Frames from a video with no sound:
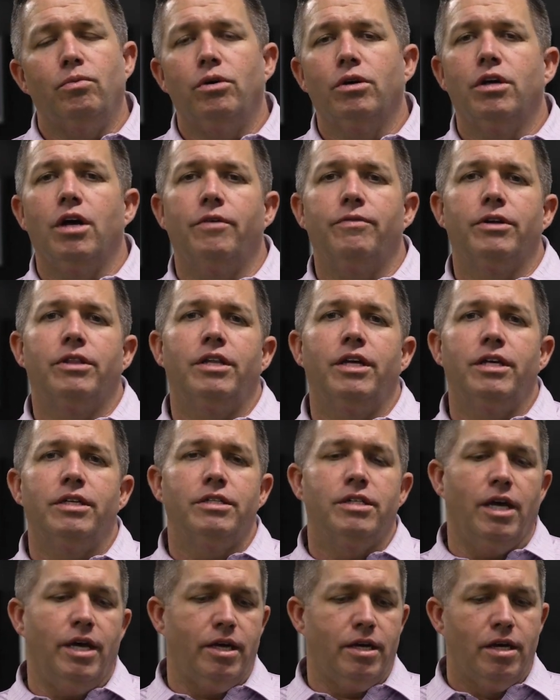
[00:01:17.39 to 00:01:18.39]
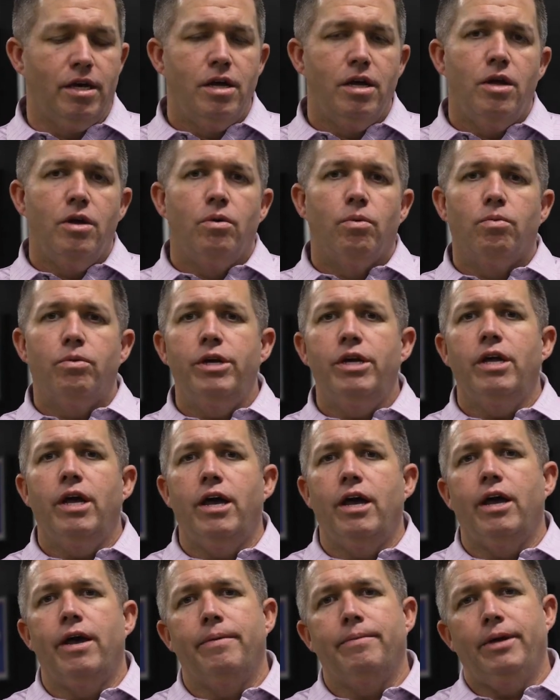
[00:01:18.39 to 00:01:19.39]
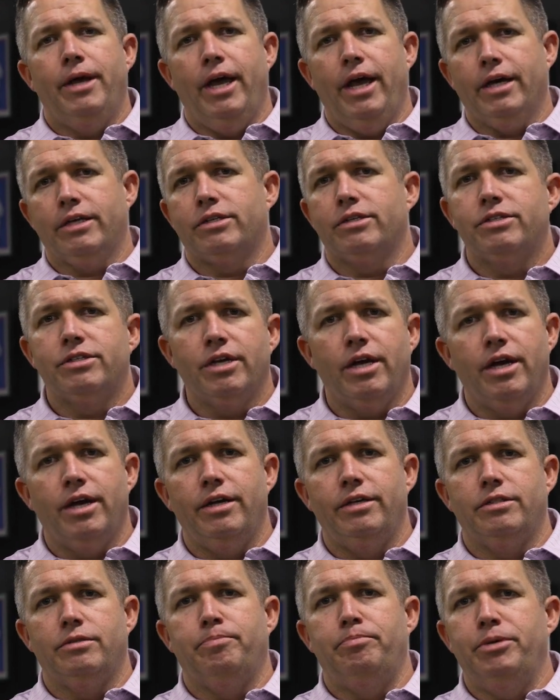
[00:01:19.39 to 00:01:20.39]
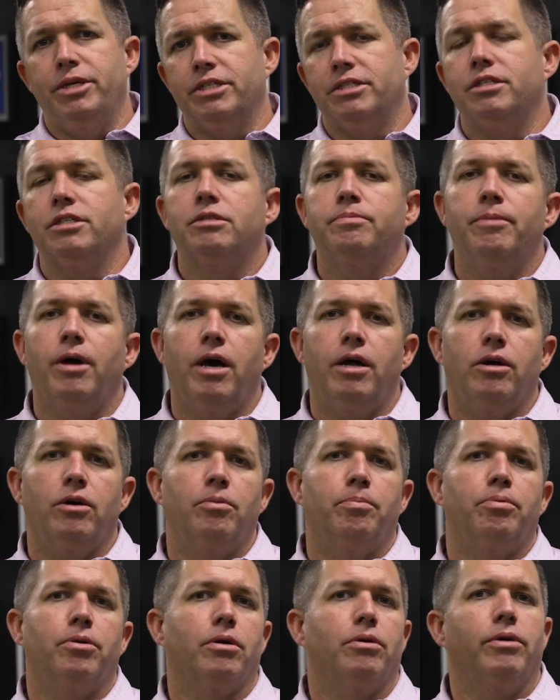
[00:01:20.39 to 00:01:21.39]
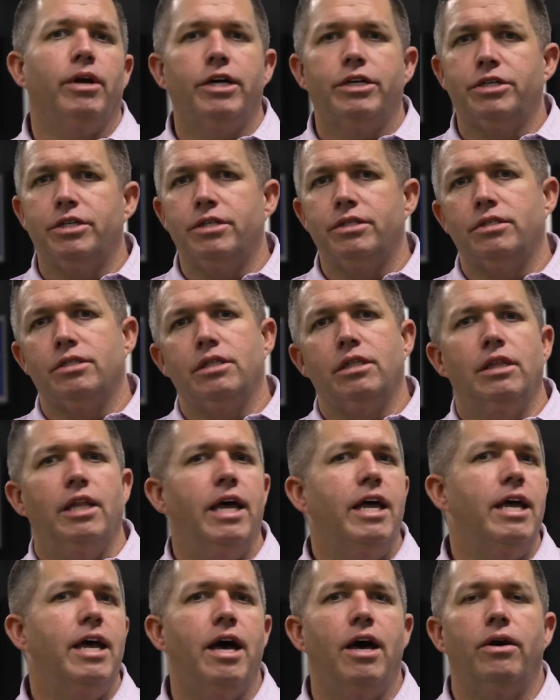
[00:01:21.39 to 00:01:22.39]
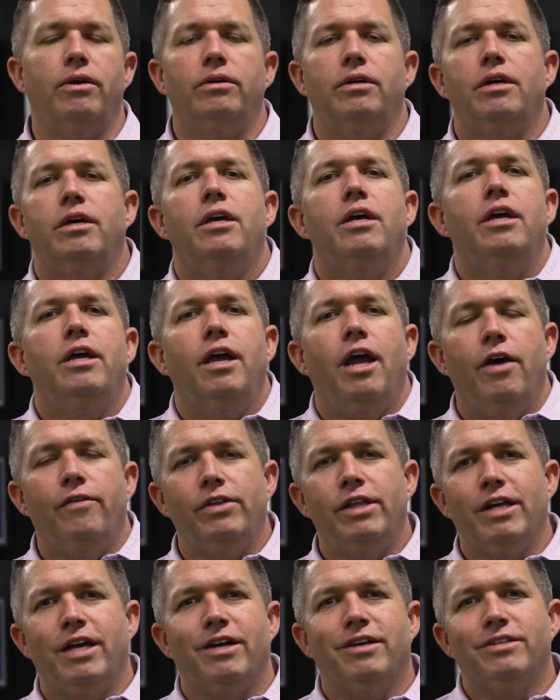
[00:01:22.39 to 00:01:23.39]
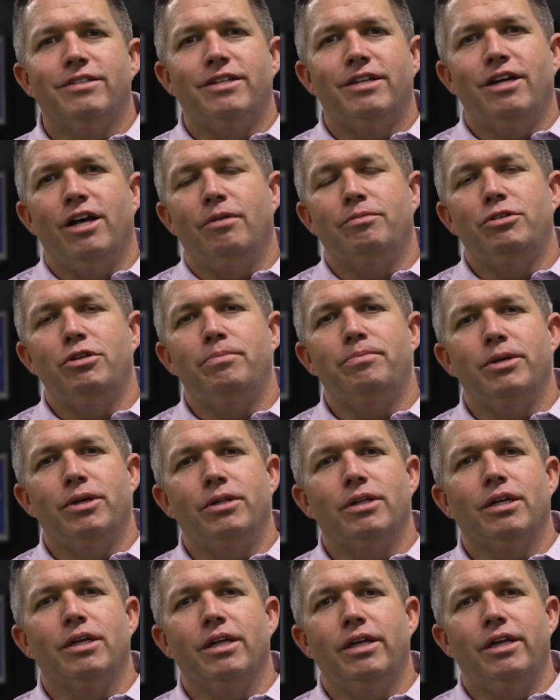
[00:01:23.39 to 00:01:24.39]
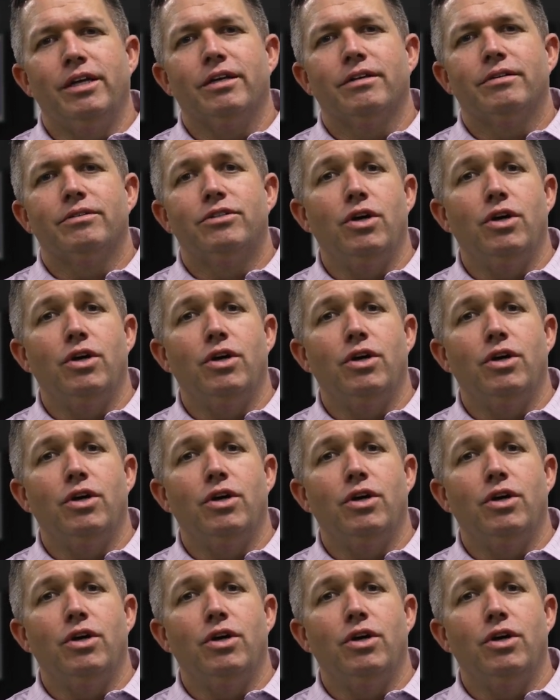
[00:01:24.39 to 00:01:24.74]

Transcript: We'll cover things like rehab, exercise, business model, progressions, layout, everything else that helps you build a clinic.